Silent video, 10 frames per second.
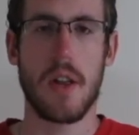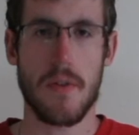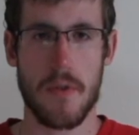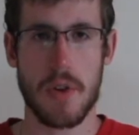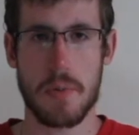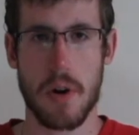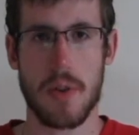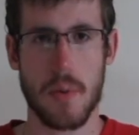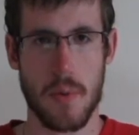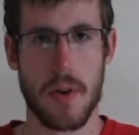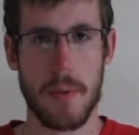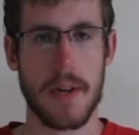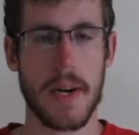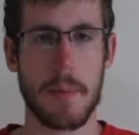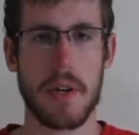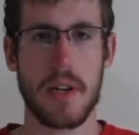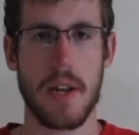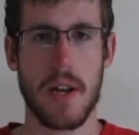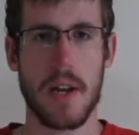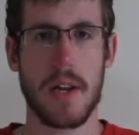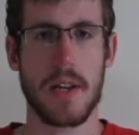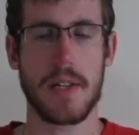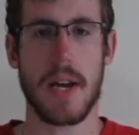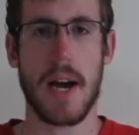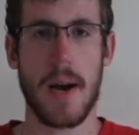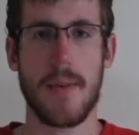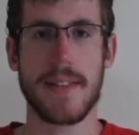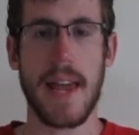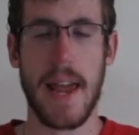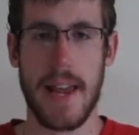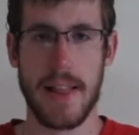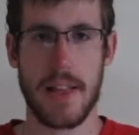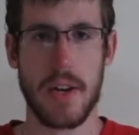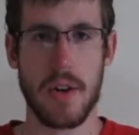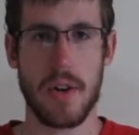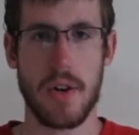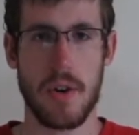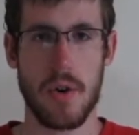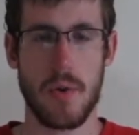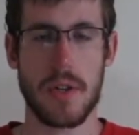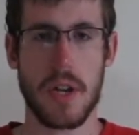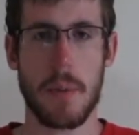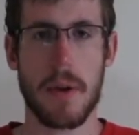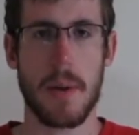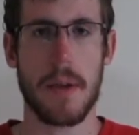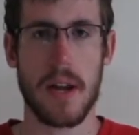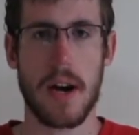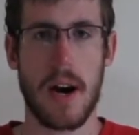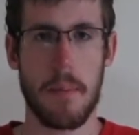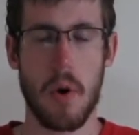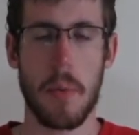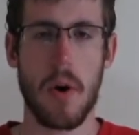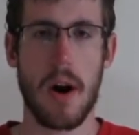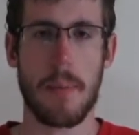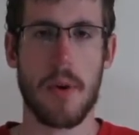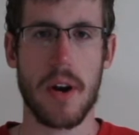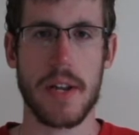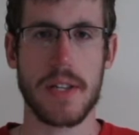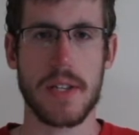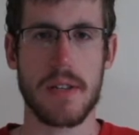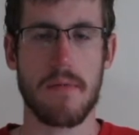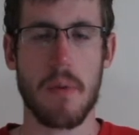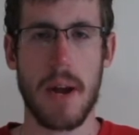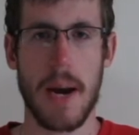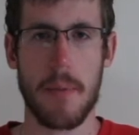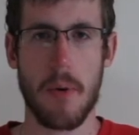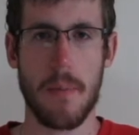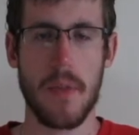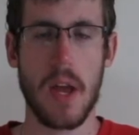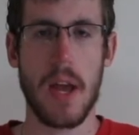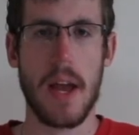The first part, the one we're going to be talking about today, is iOS 8, the newest upcoming mobile operating system from Apple.